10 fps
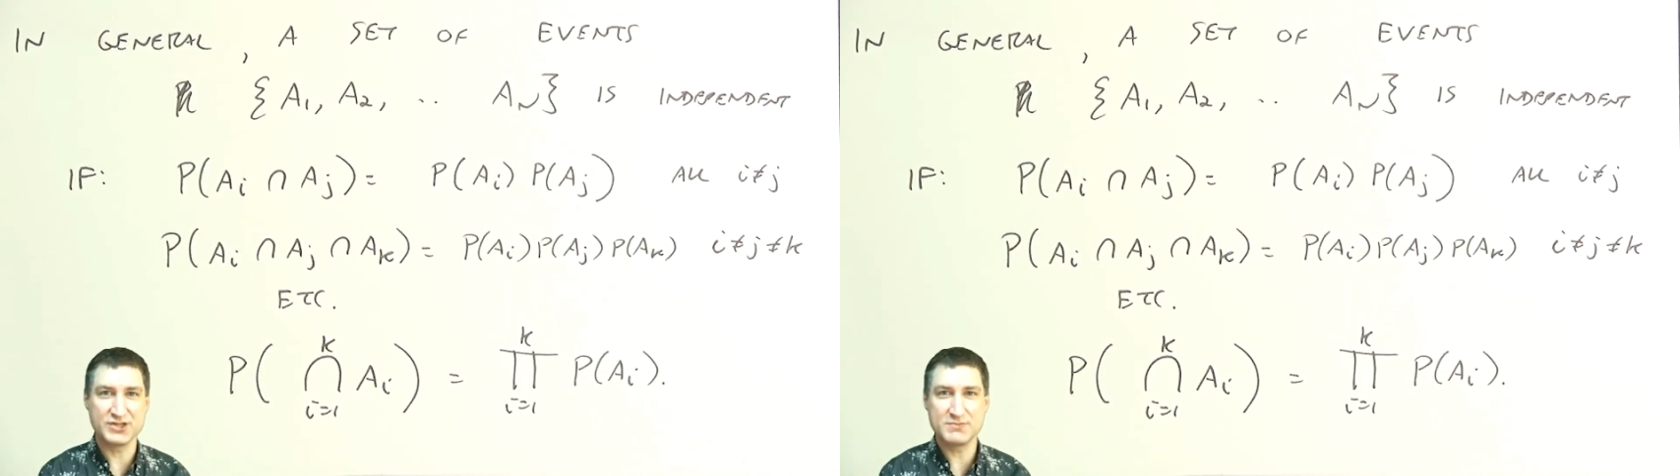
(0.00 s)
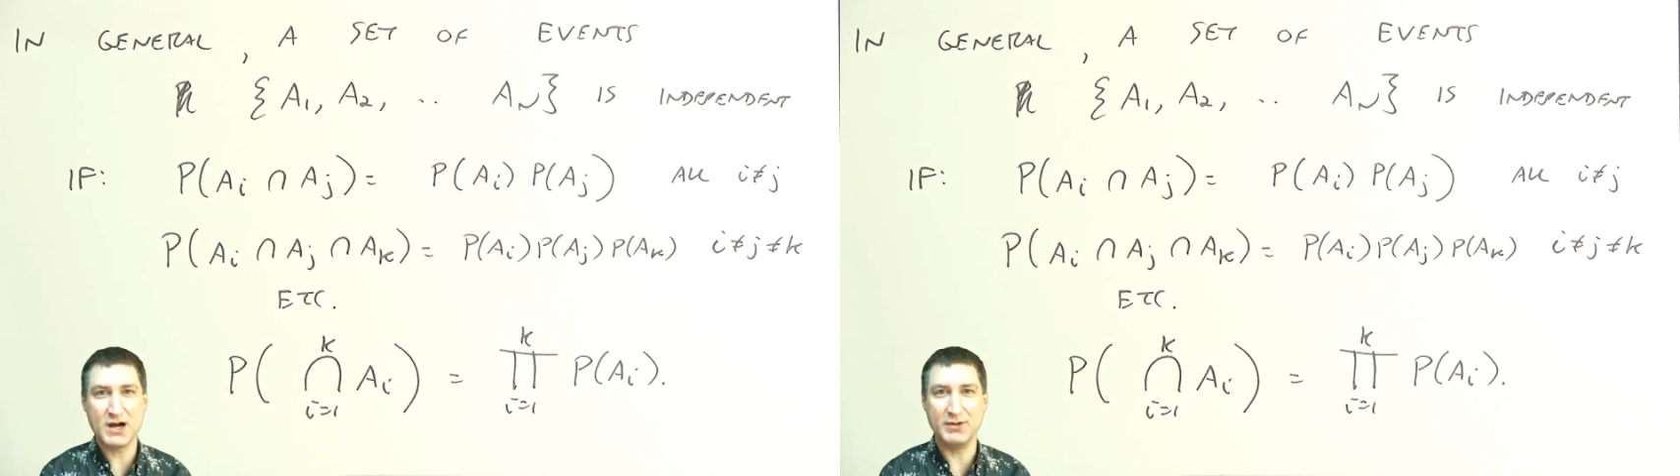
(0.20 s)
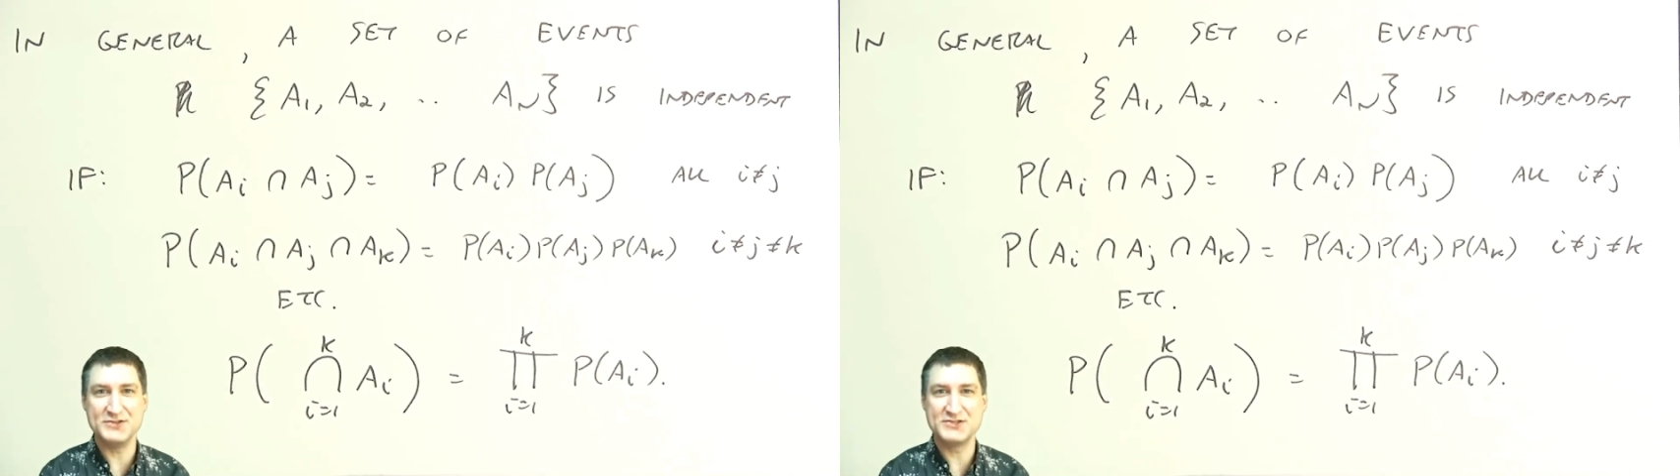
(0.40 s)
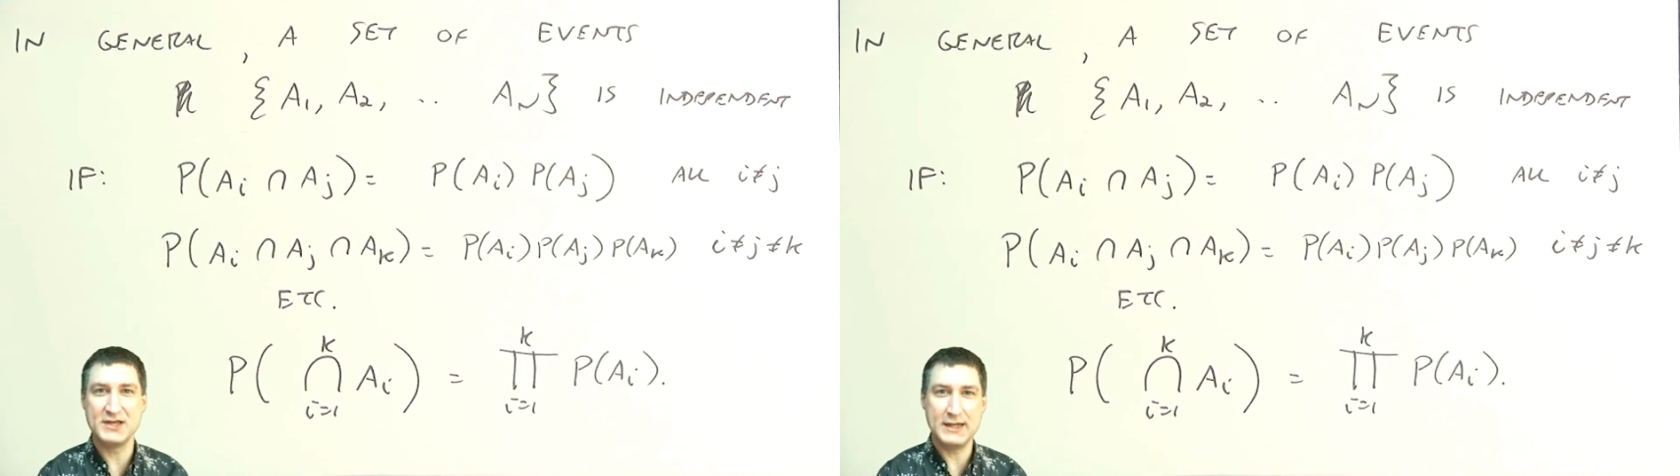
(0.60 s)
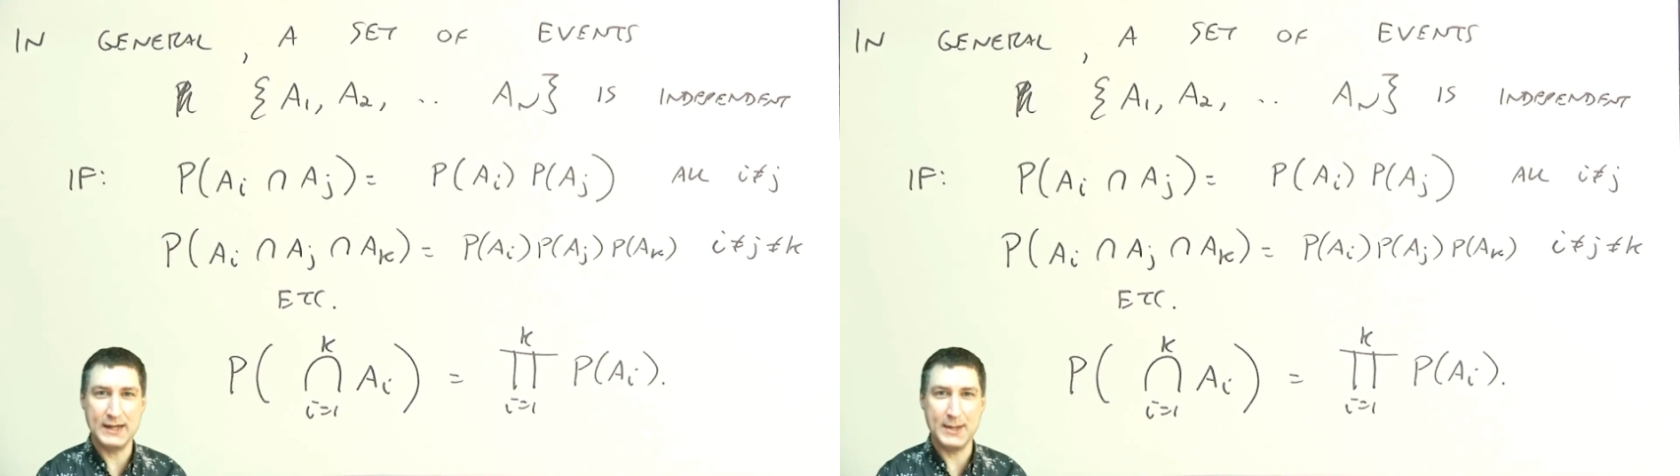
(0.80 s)
experiments
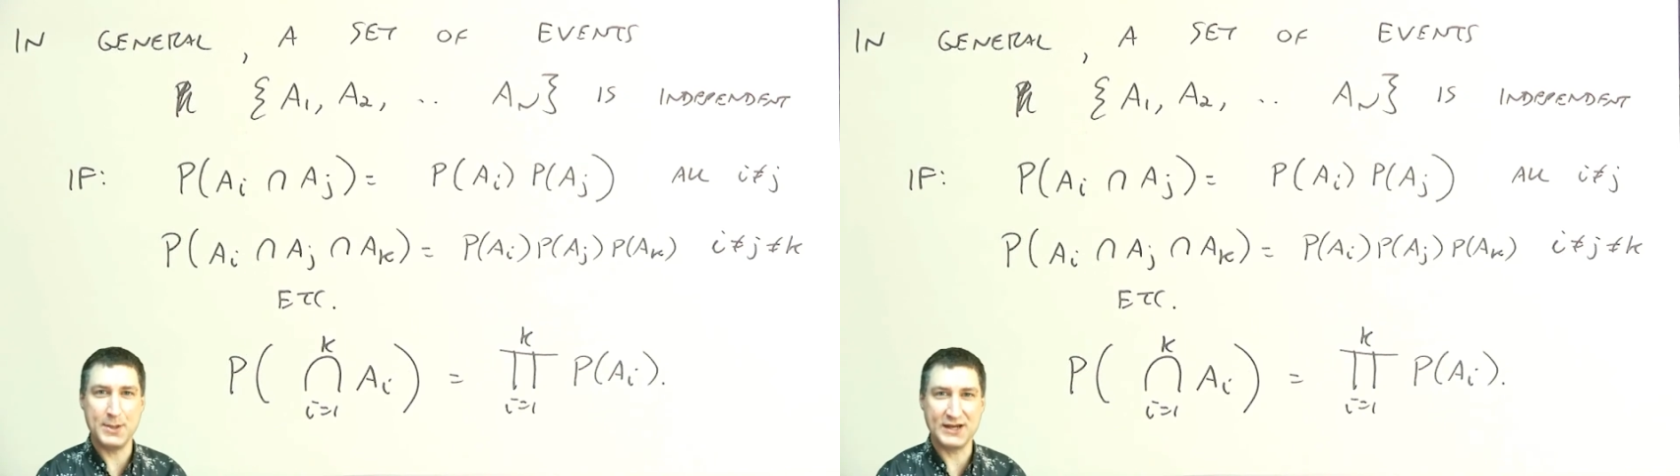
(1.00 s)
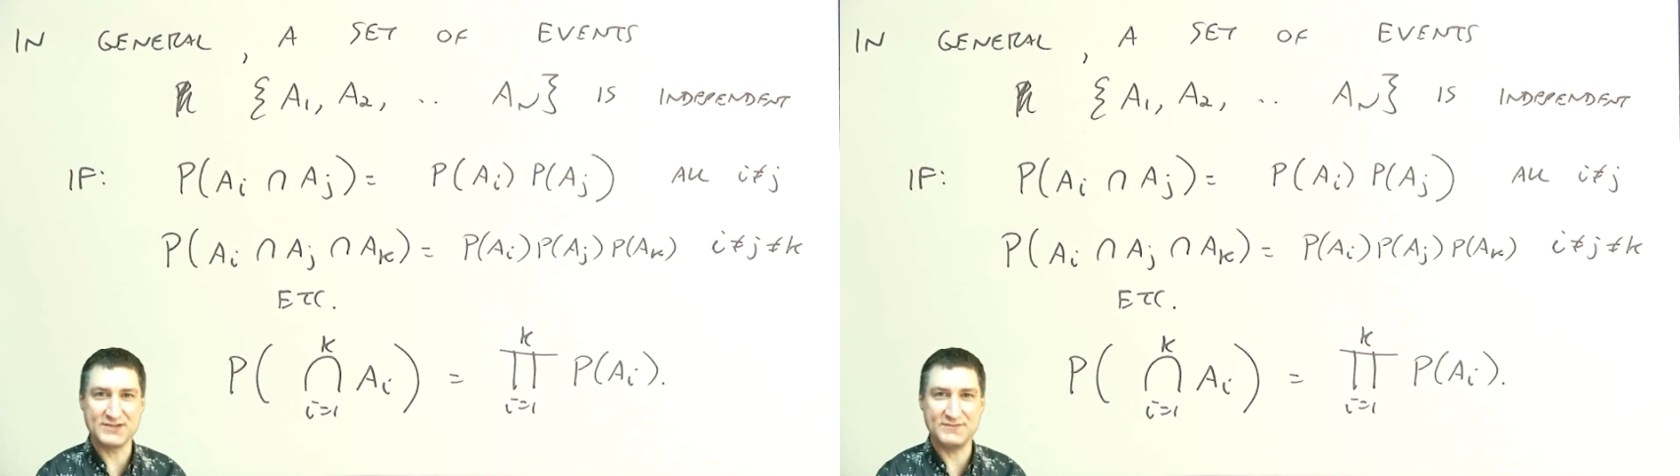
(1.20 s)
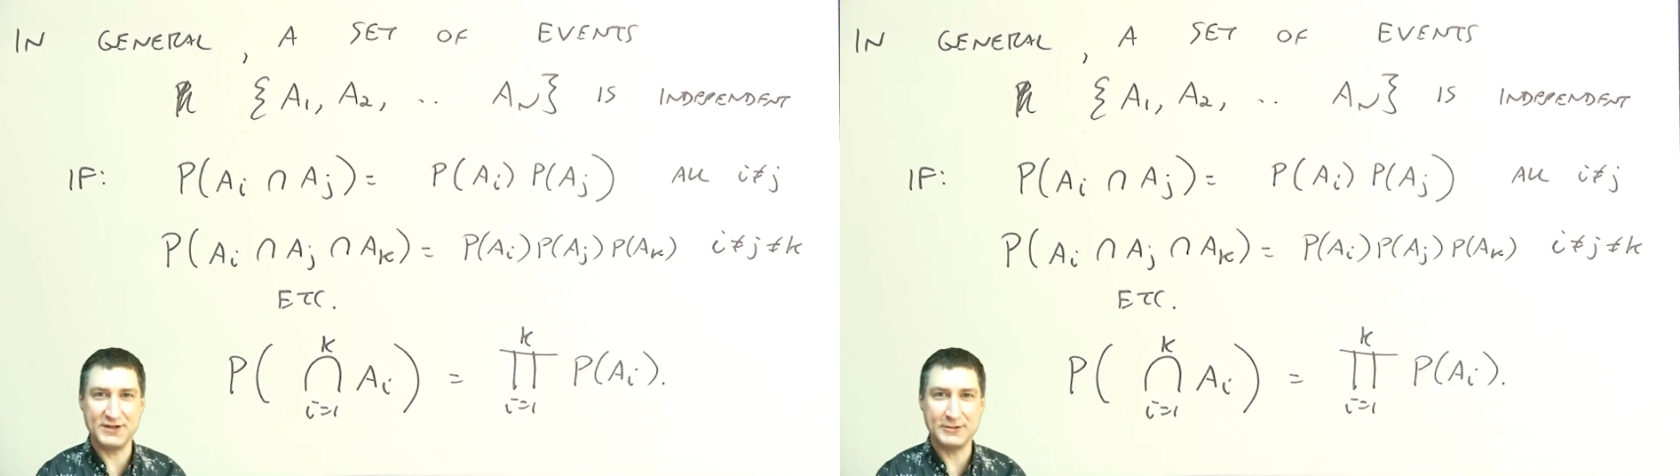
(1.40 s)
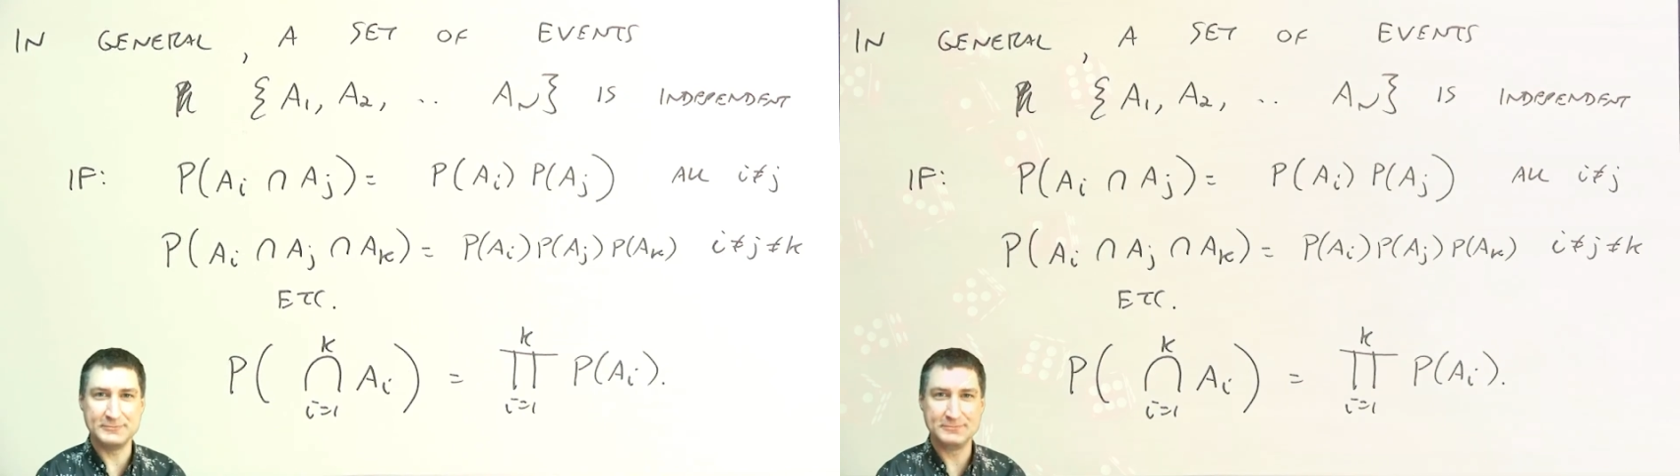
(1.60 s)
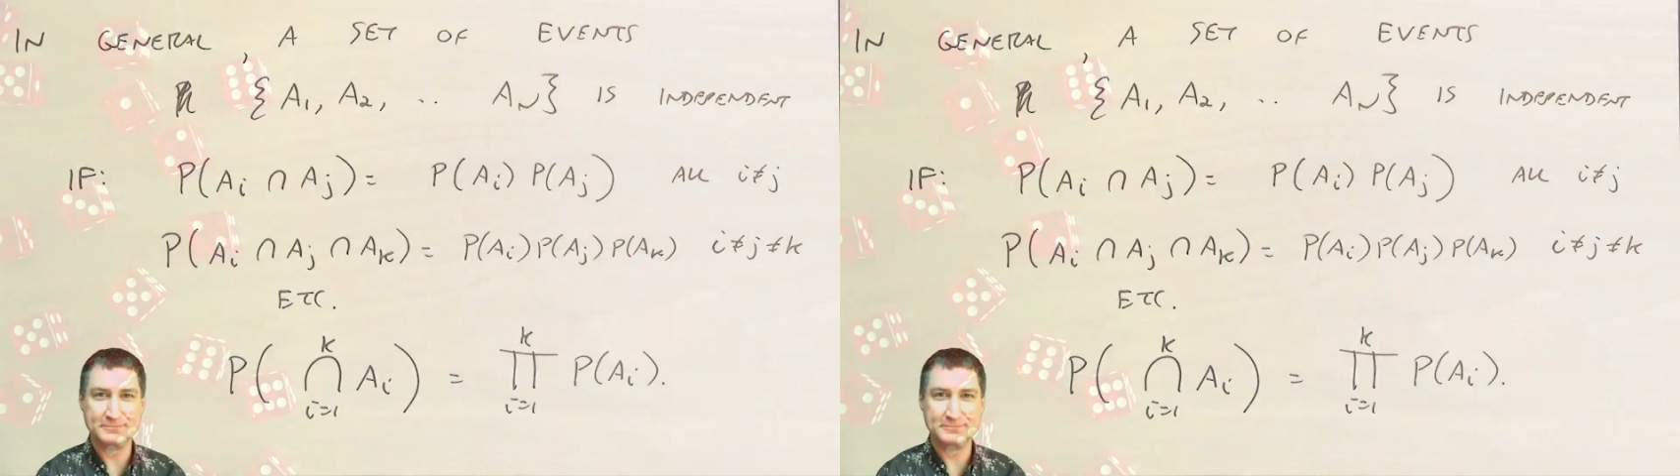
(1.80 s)
in the next video.